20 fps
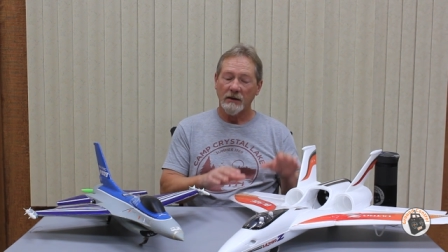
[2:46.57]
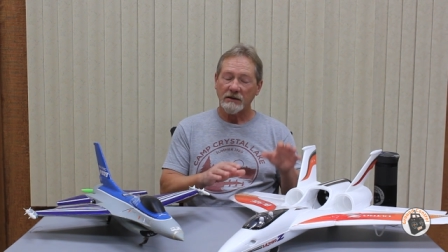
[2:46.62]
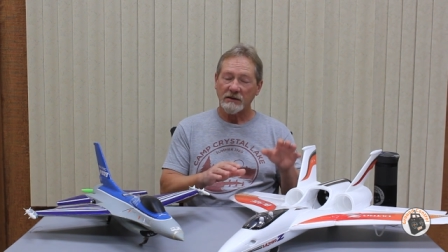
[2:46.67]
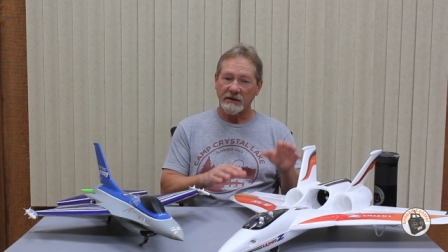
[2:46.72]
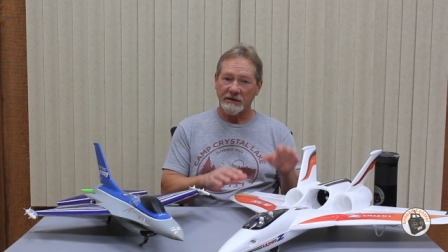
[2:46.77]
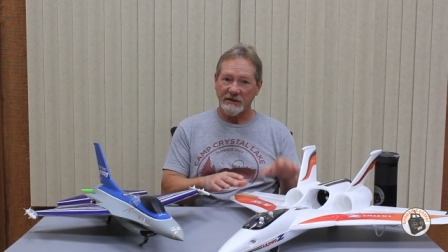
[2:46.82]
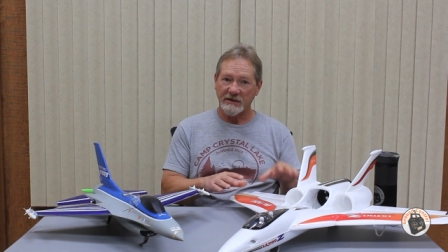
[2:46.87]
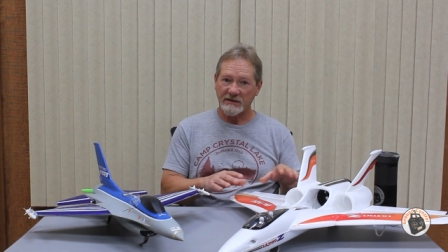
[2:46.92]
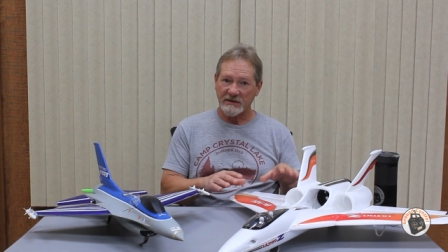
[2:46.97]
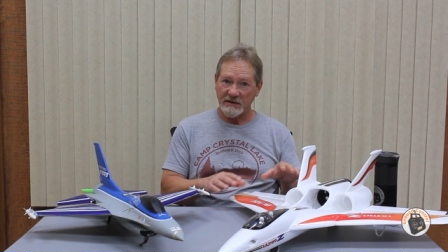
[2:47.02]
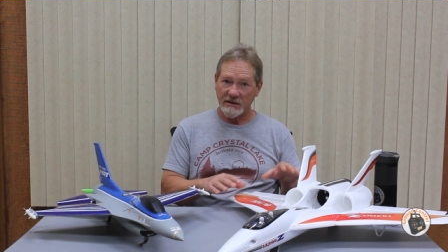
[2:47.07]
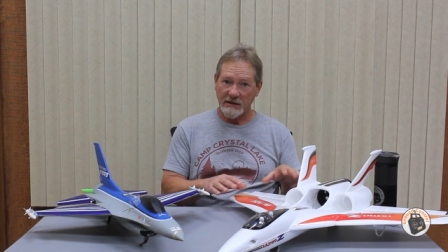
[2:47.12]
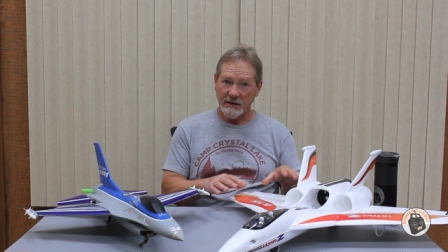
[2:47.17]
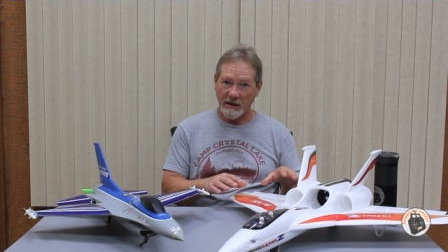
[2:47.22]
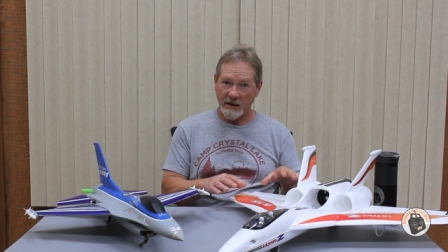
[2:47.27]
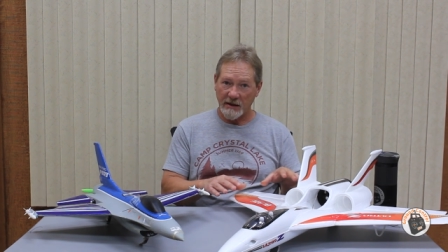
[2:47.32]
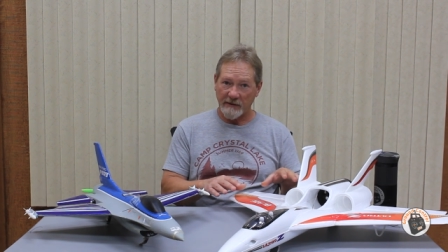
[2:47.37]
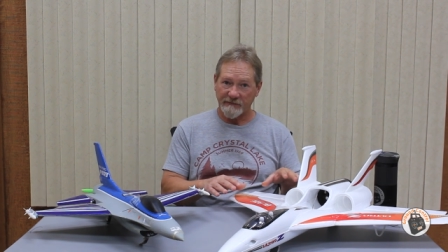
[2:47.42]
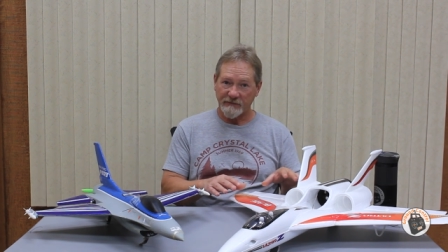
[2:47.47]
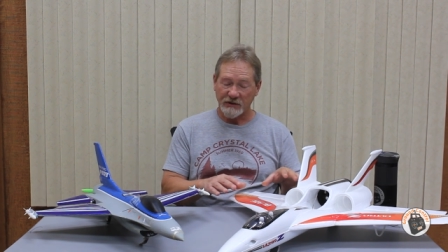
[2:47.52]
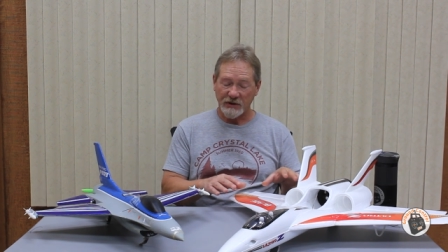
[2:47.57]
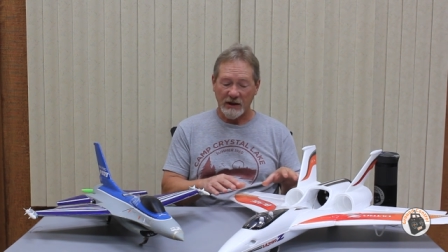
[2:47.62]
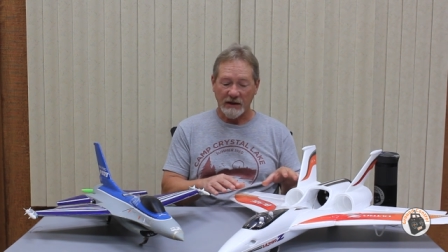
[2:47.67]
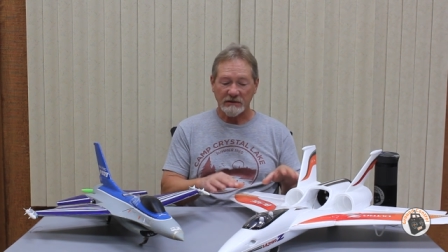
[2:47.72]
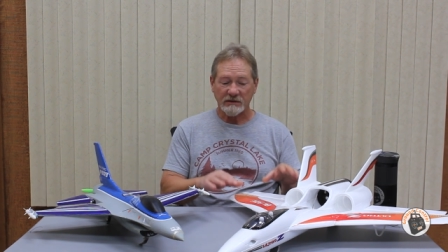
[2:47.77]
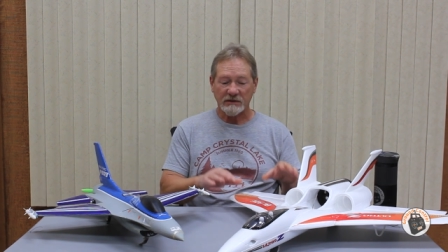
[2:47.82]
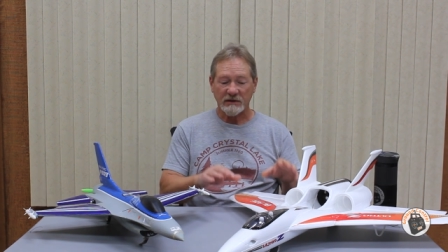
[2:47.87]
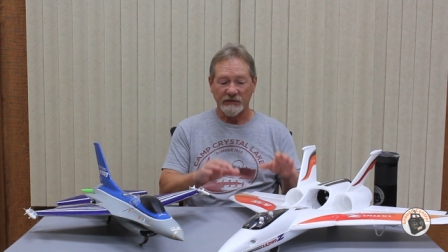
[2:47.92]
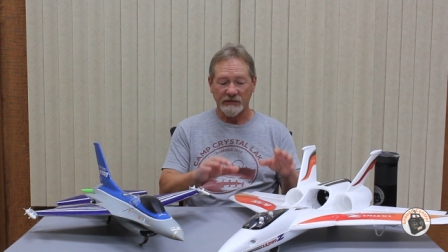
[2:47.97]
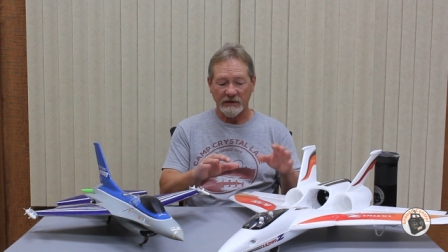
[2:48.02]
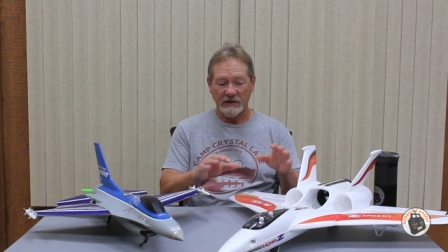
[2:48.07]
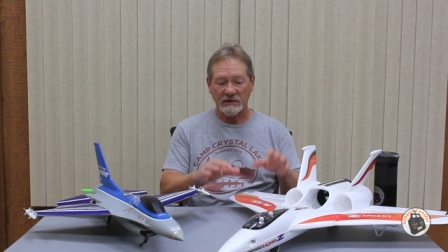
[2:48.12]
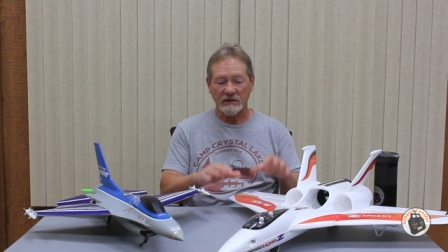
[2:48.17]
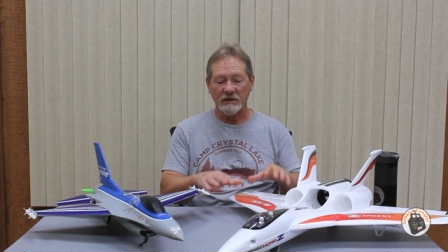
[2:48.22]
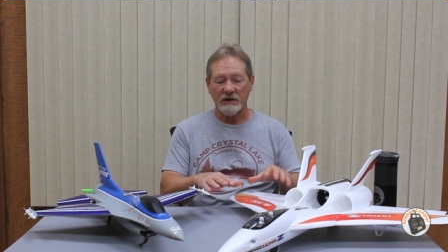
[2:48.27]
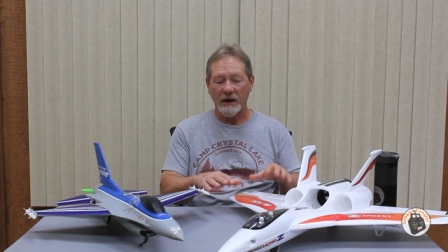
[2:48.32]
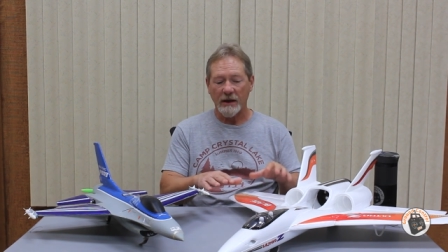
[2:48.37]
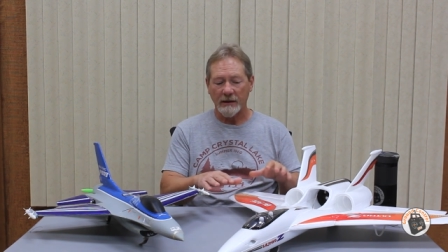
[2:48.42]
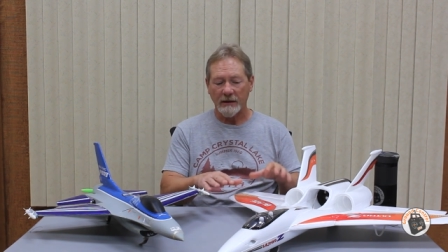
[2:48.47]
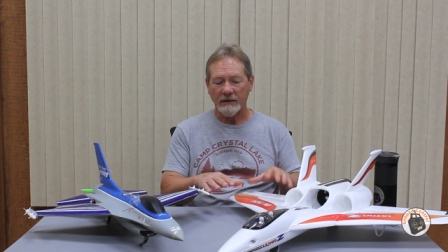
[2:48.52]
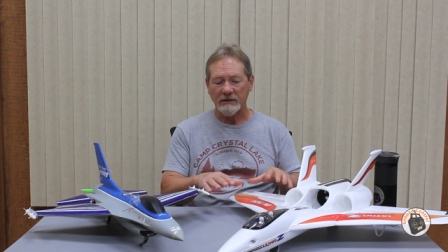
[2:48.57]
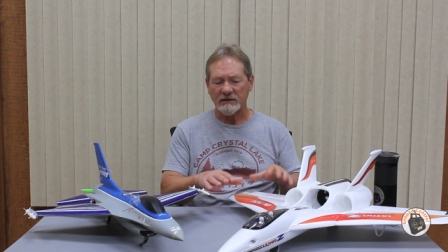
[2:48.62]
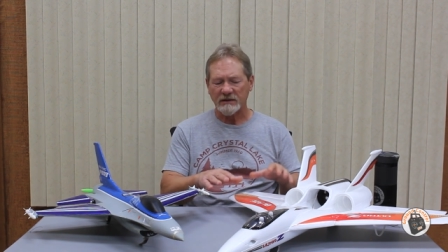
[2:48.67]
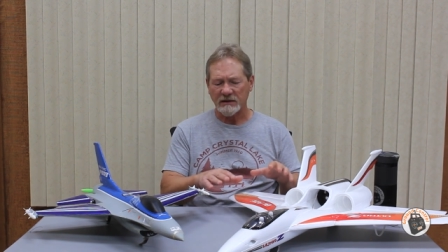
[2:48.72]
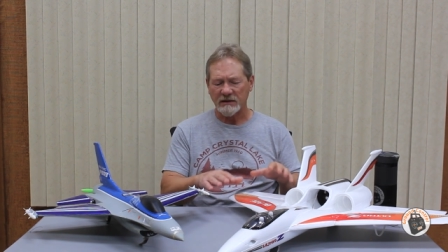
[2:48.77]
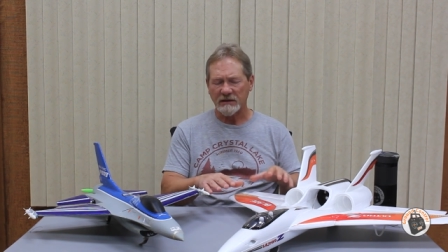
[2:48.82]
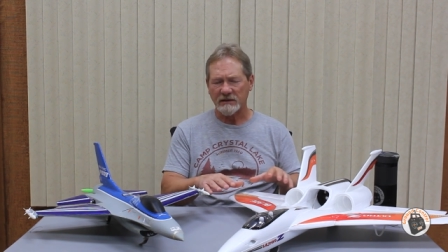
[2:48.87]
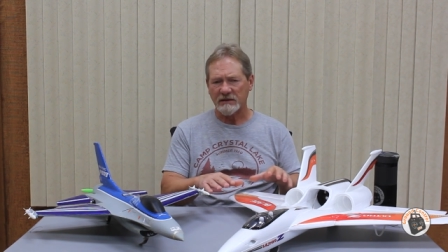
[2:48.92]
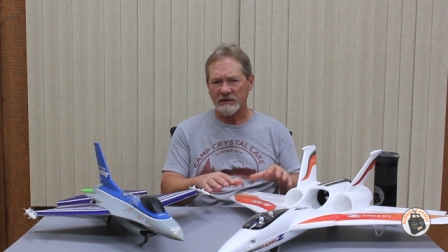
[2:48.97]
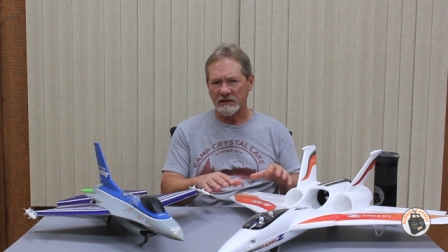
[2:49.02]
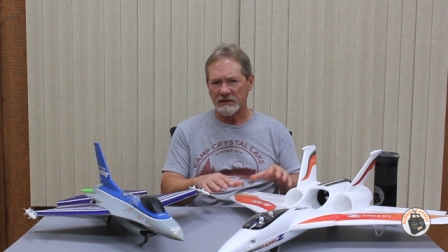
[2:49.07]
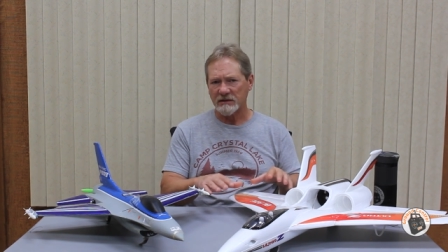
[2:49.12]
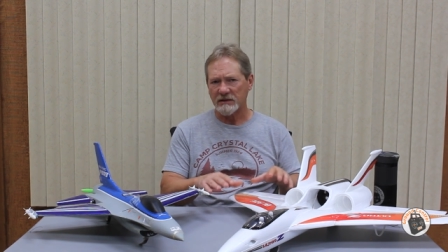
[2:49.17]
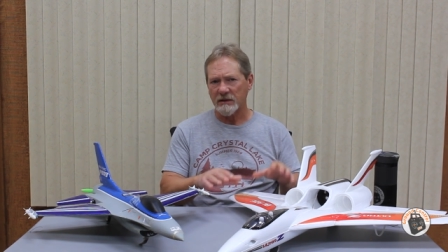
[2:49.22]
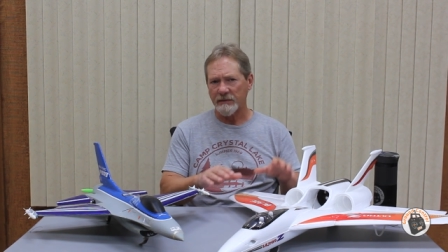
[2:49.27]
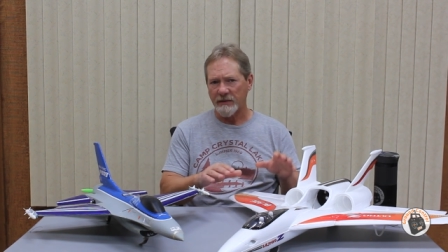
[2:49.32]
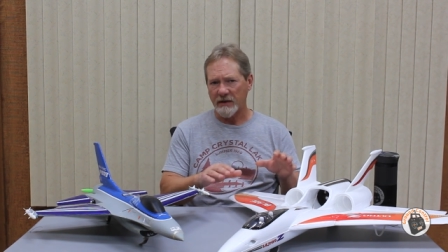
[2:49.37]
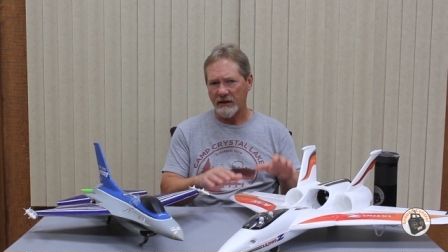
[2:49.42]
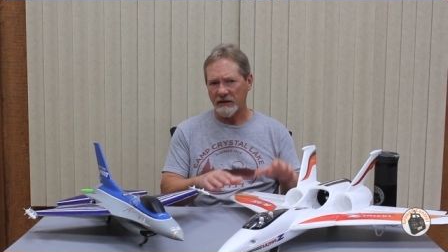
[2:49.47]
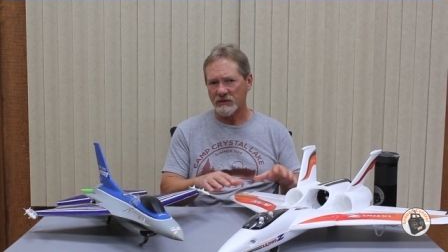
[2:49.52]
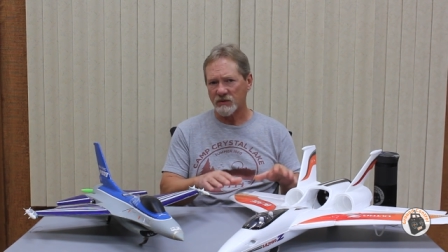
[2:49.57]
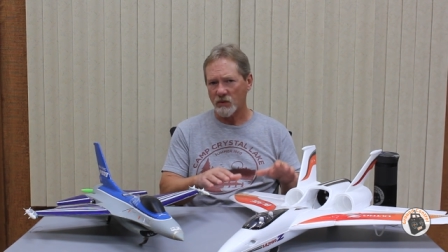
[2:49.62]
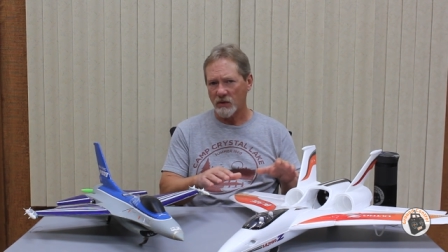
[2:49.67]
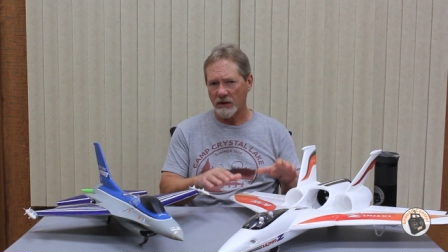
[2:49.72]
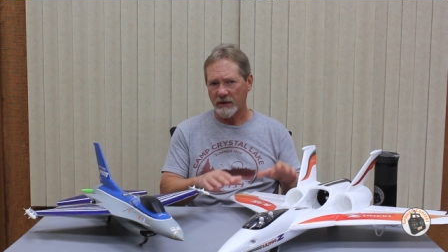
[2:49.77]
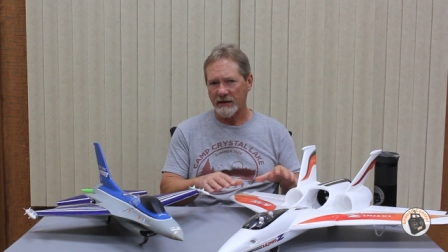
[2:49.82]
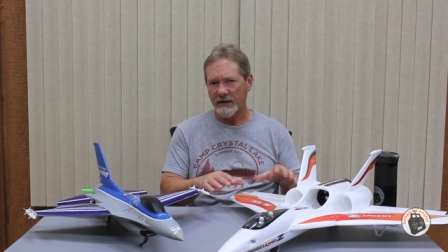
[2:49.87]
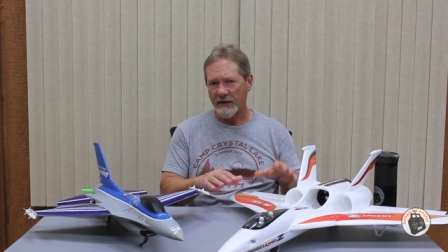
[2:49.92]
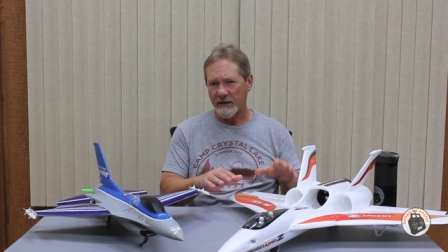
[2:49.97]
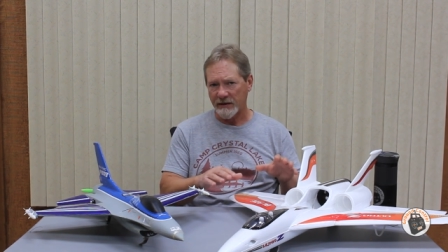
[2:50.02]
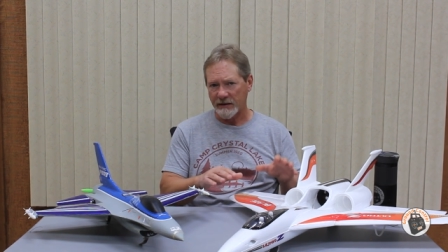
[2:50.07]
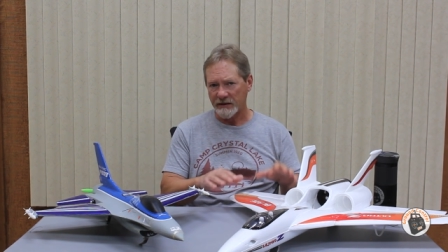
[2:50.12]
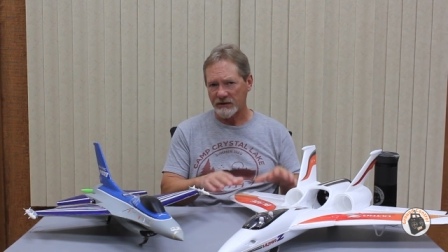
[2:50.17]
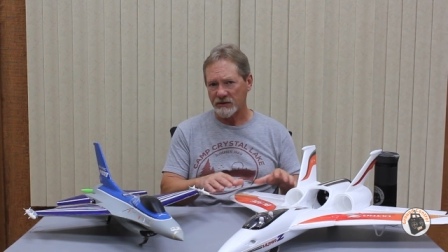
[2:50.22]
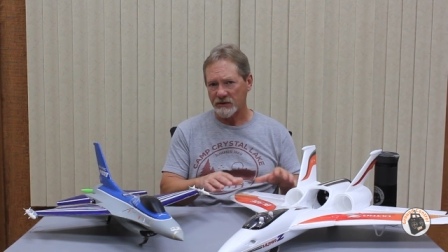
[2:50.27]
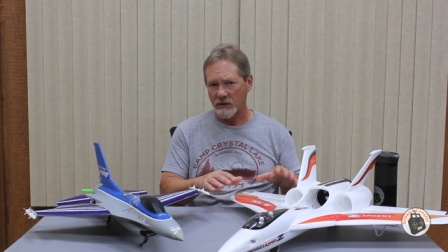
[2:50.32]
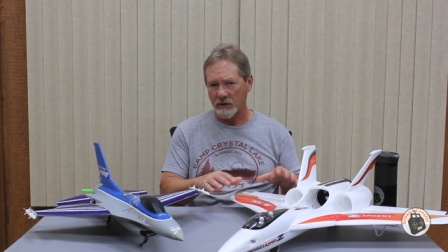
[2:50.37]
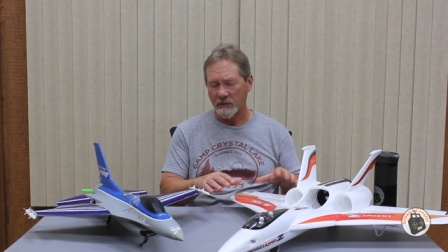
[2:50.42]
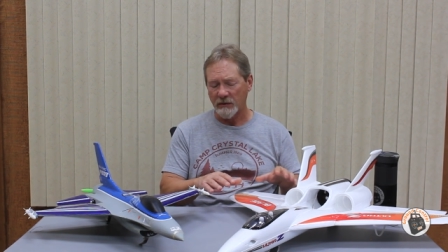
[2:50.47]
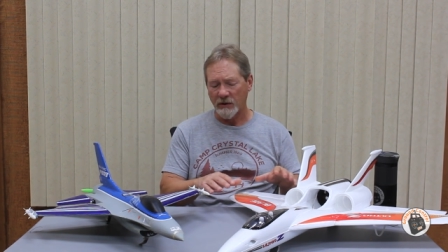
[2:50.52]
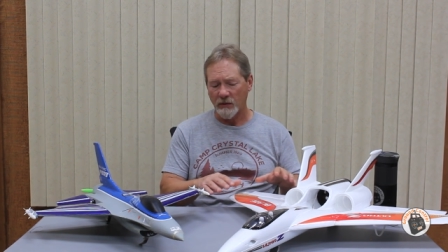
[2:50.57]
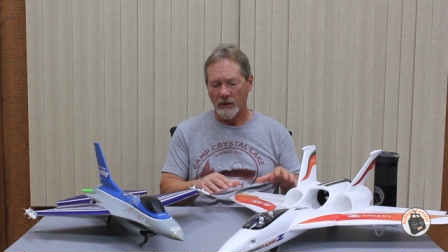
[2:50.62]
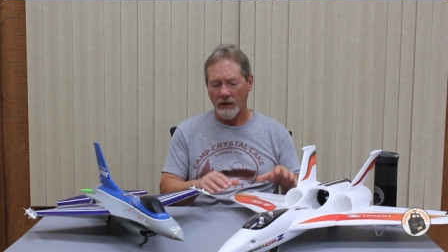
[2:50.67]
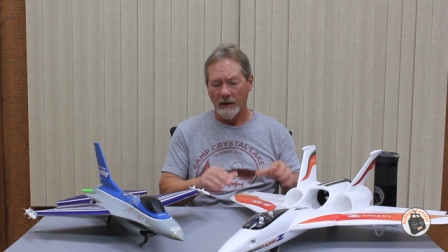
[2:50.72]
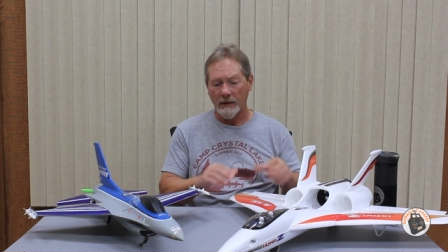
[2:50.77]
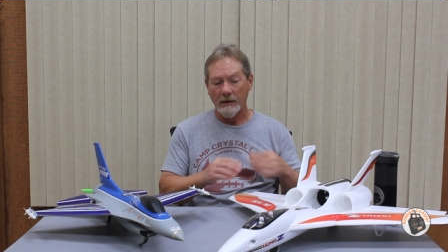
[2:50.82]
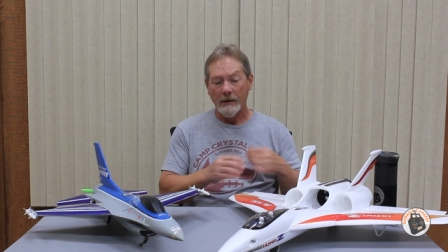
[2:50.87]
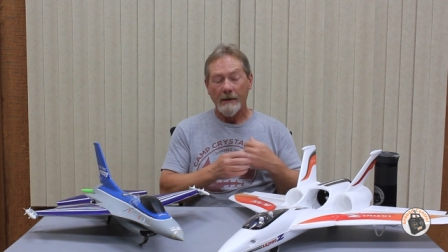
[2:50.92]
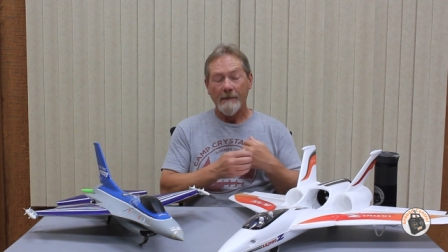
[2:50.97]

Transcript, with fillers: to this EDF jet. So this landing skid system has worked out extremely well.